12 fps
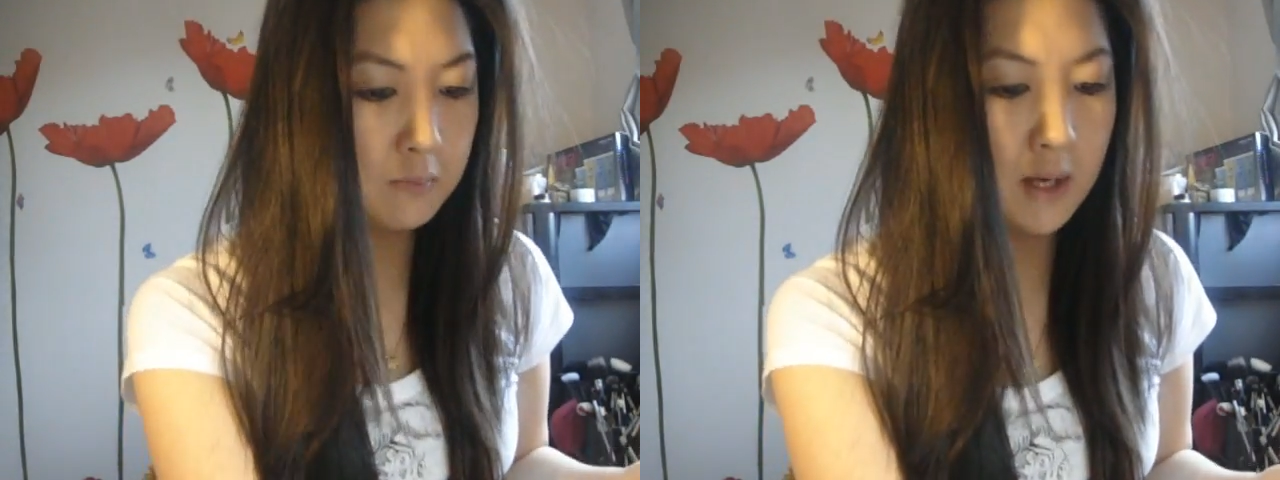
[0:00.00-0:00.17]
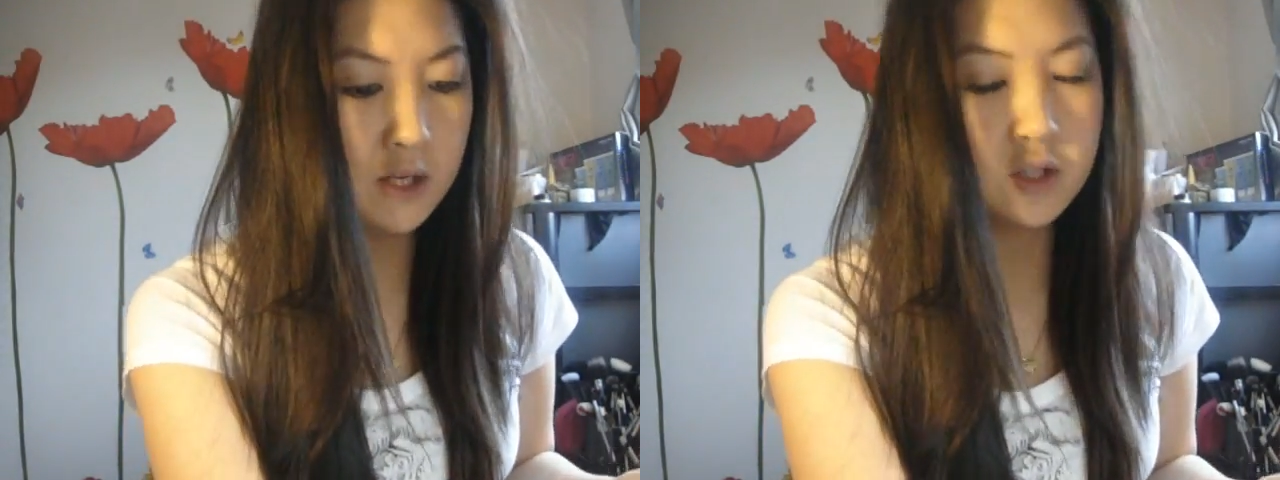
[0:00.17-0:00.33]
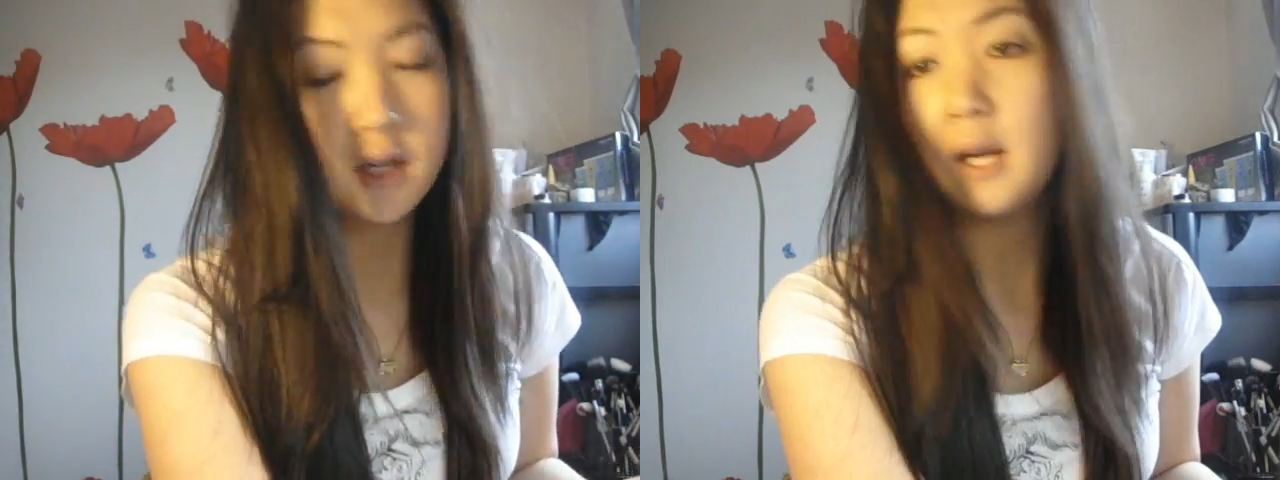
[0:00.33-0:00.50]

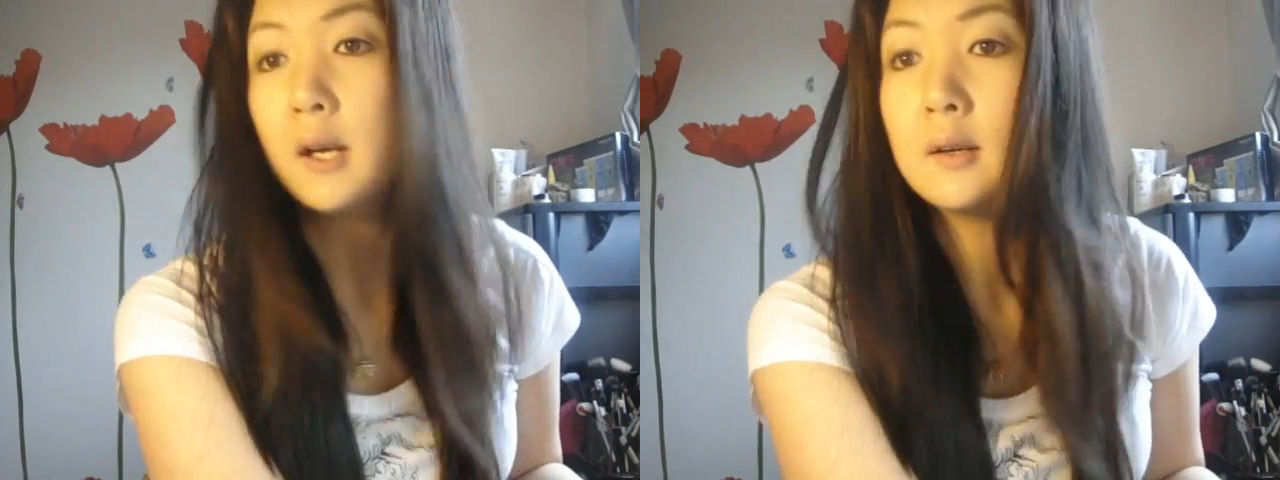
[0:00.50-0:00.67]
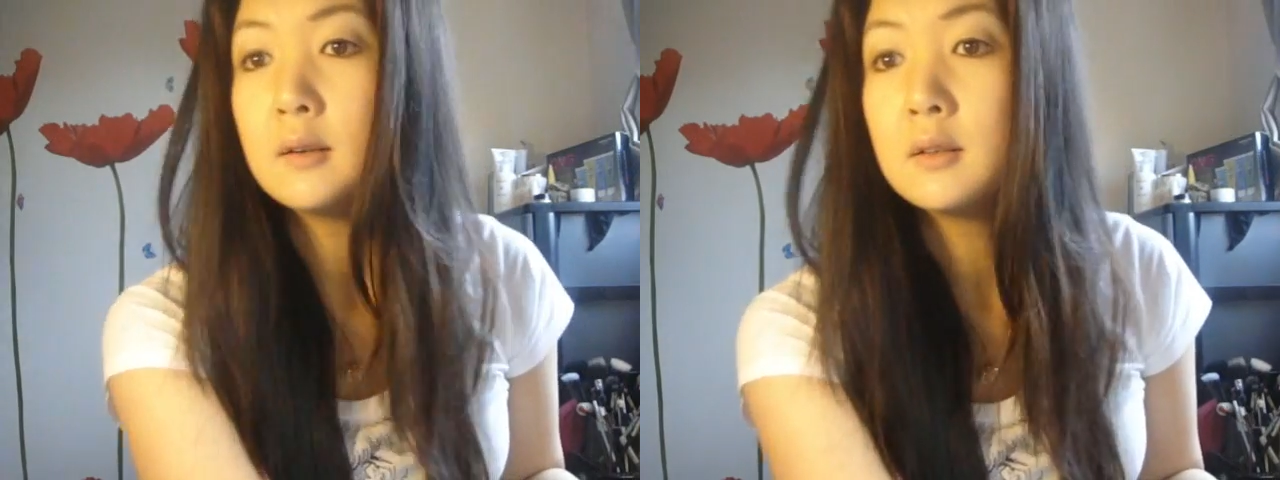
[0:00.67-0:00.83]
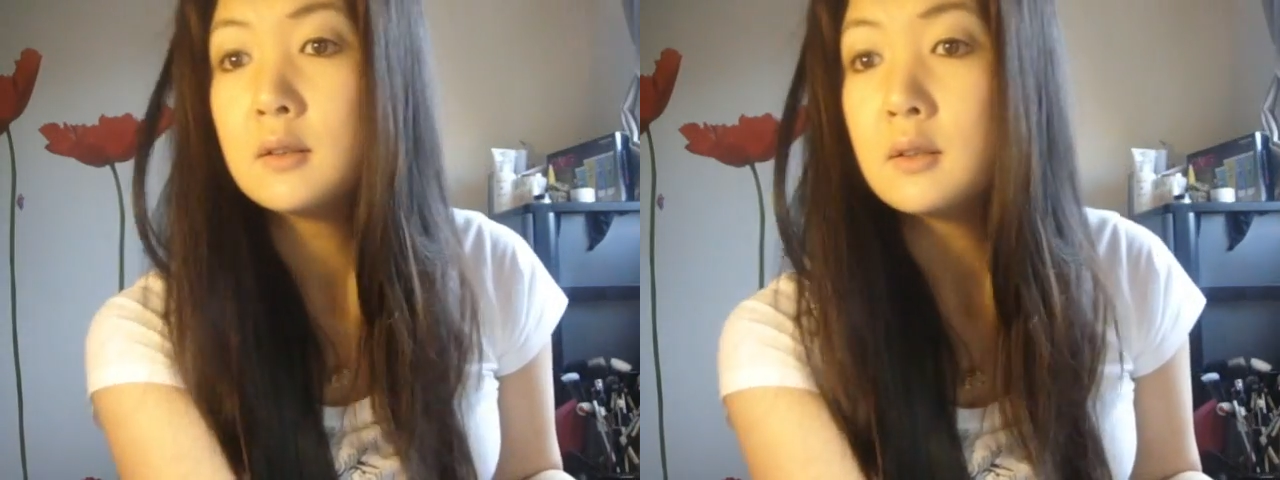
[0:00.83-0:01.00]
measure
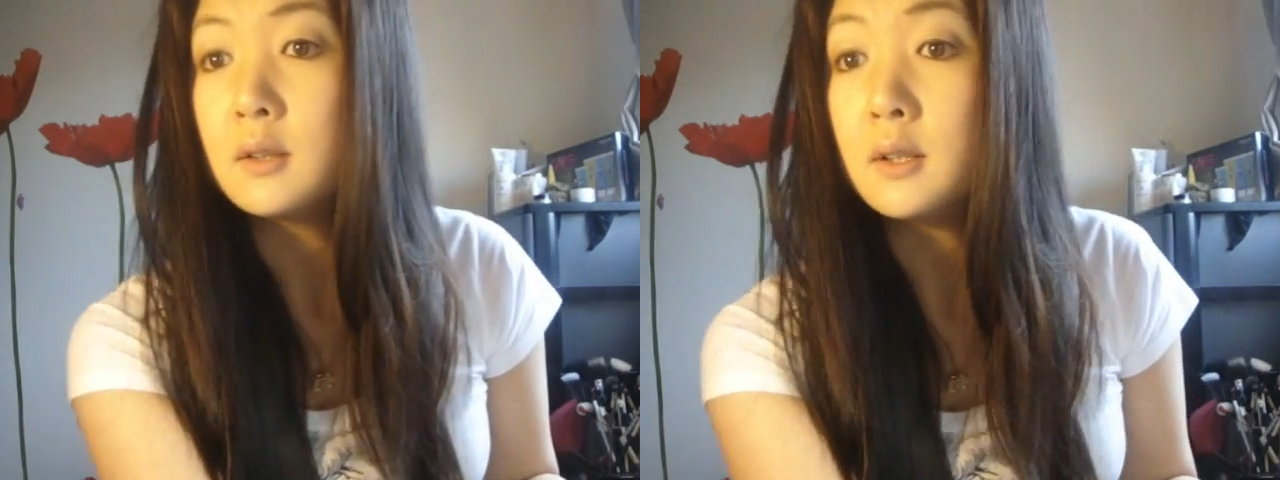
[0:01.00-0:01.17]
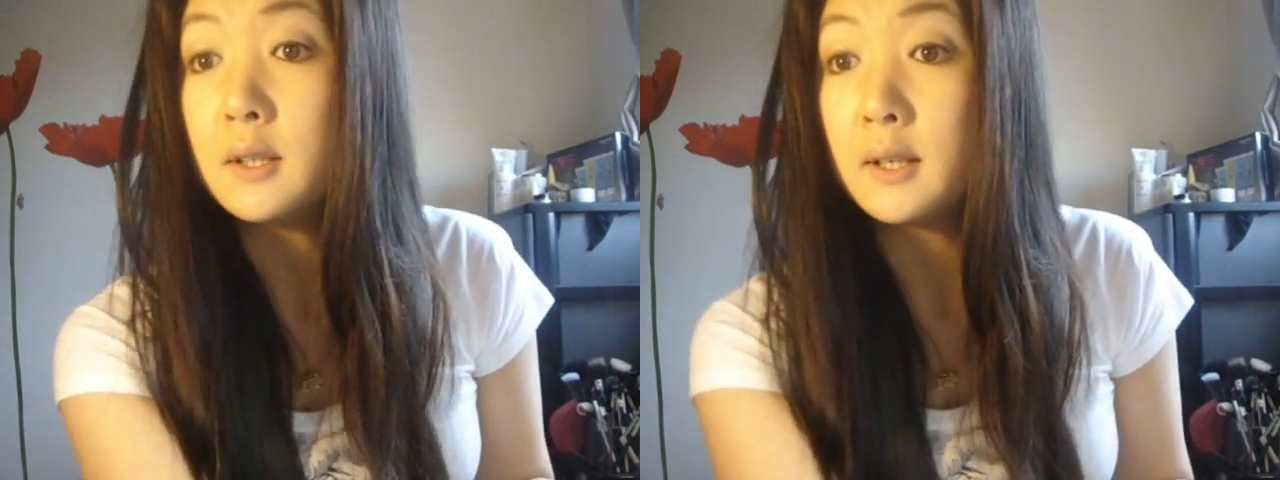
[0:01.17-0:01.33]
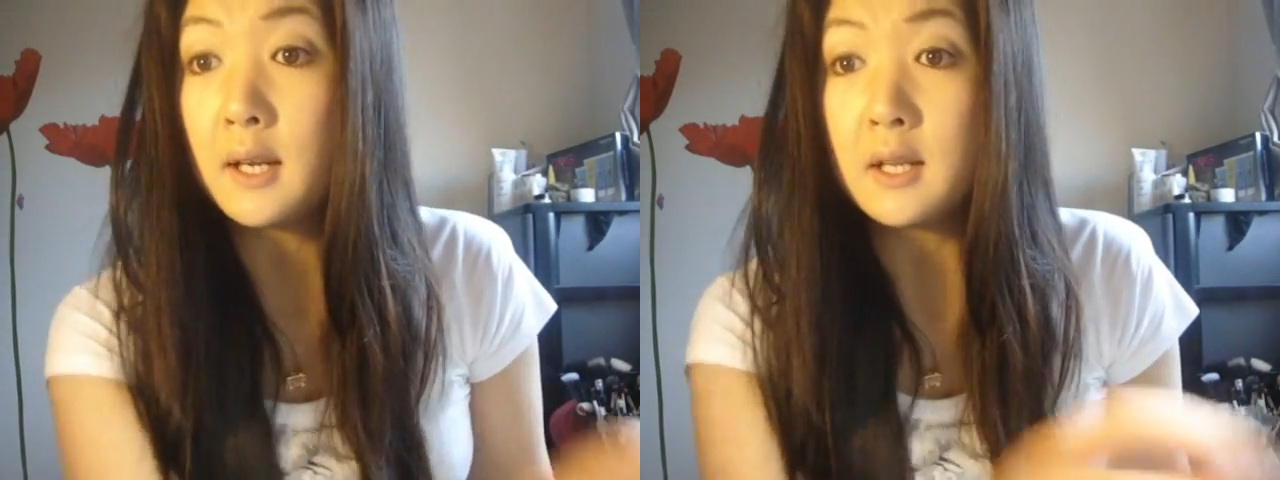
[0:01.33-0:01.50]

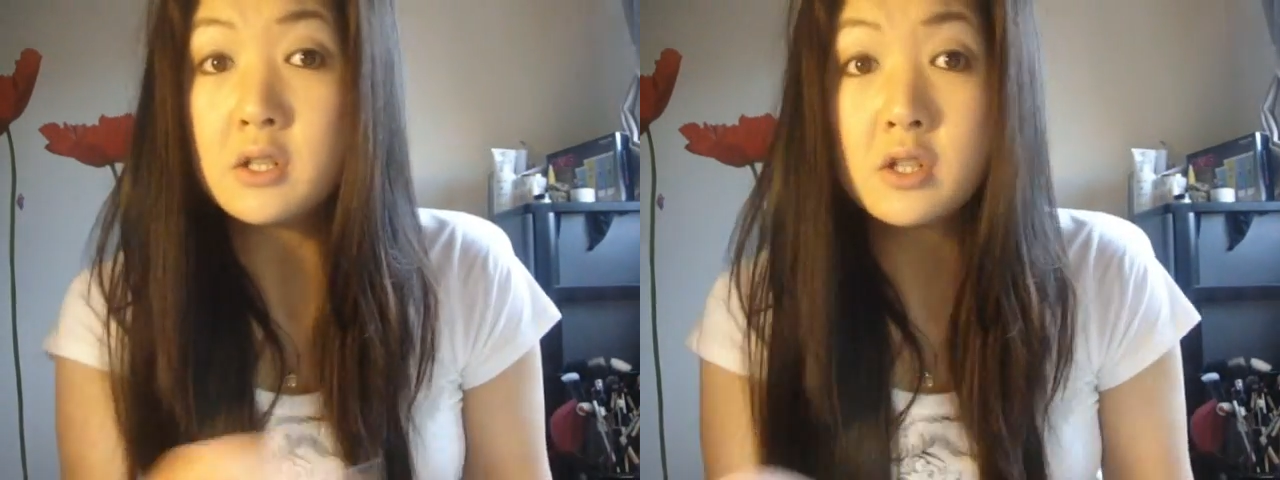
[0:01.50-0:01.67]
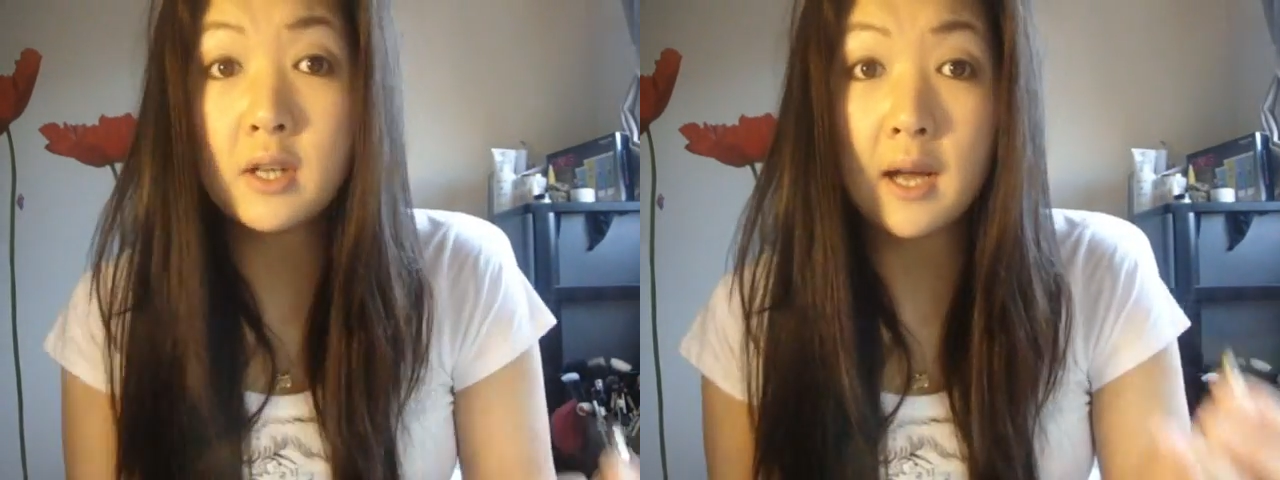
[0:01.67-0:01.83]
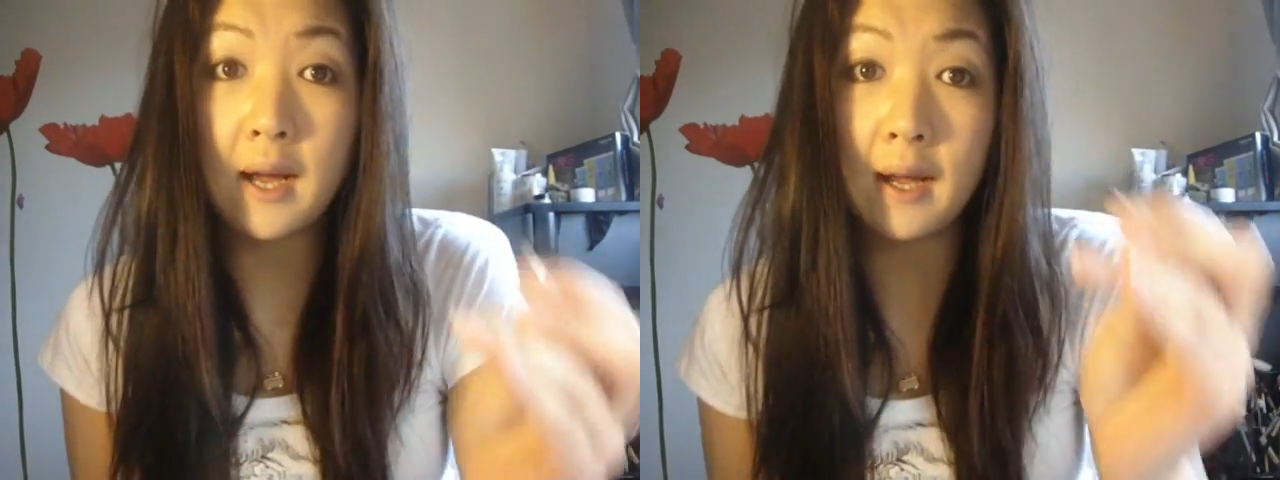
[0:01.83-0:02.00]
it
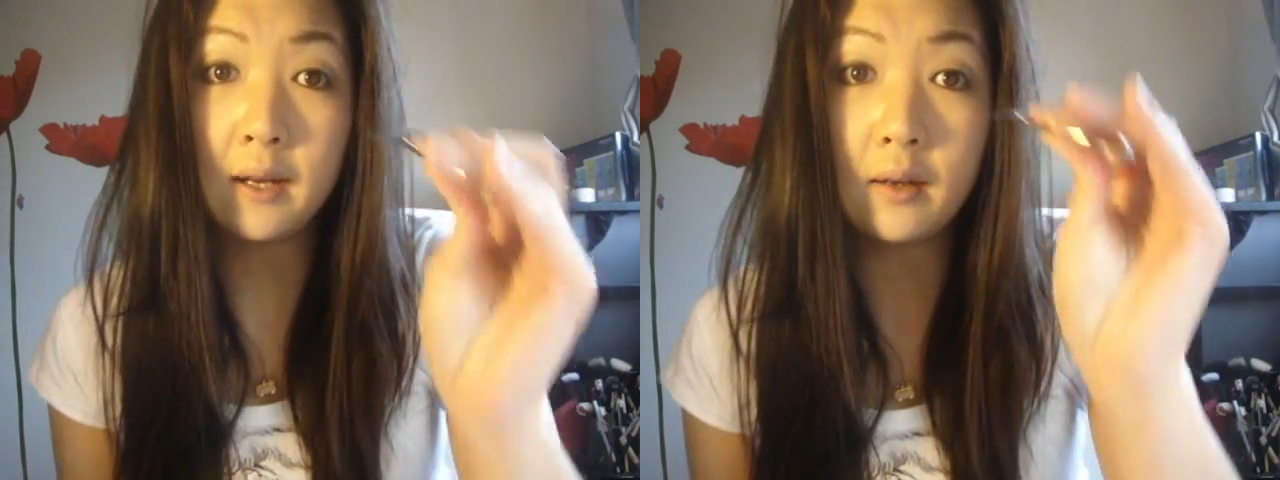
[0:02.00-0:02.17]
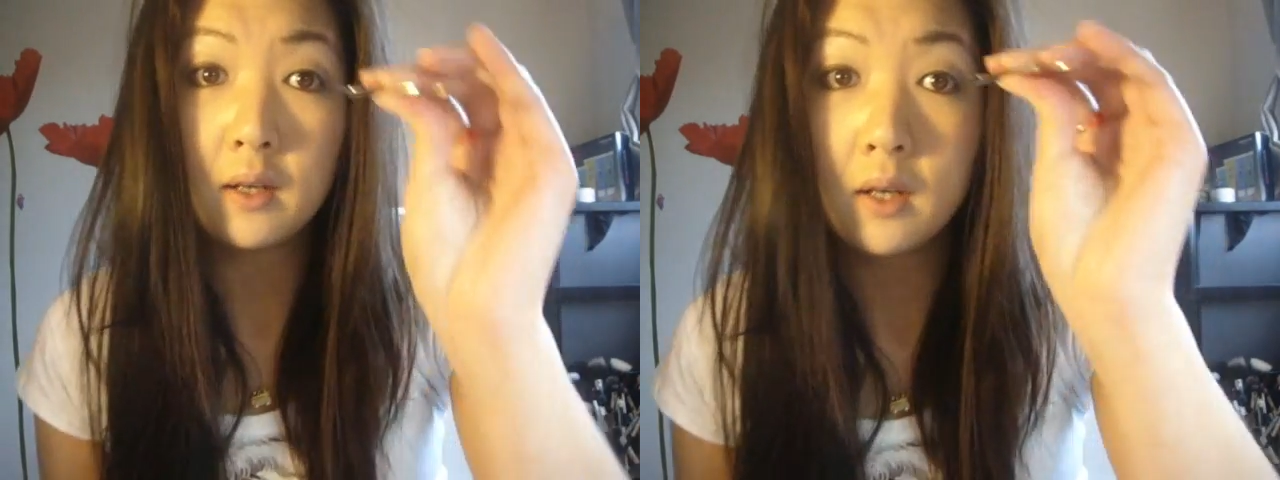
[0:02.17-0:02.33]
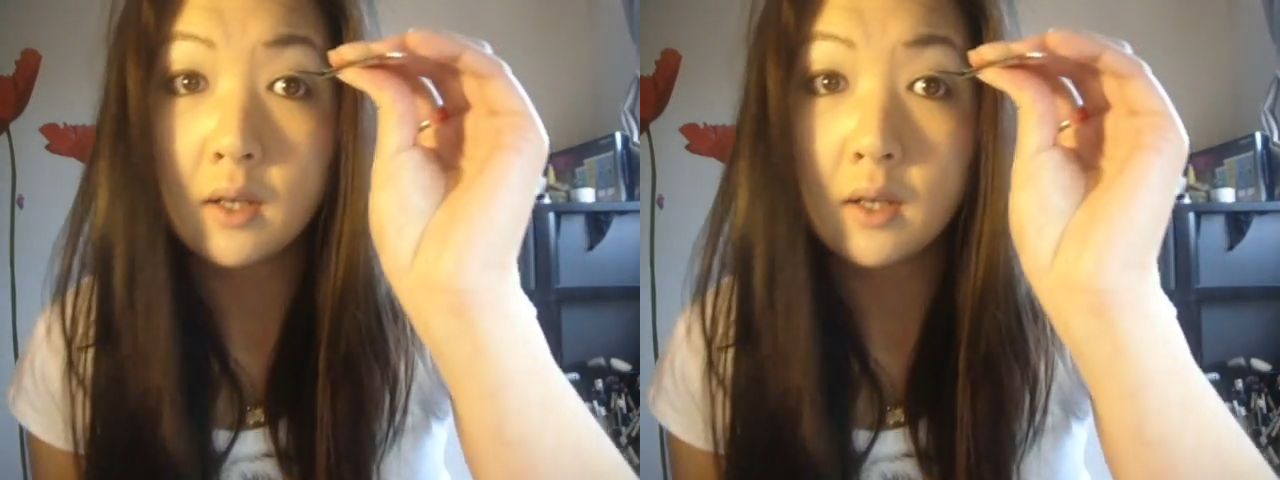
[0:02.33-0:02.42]
against your eye.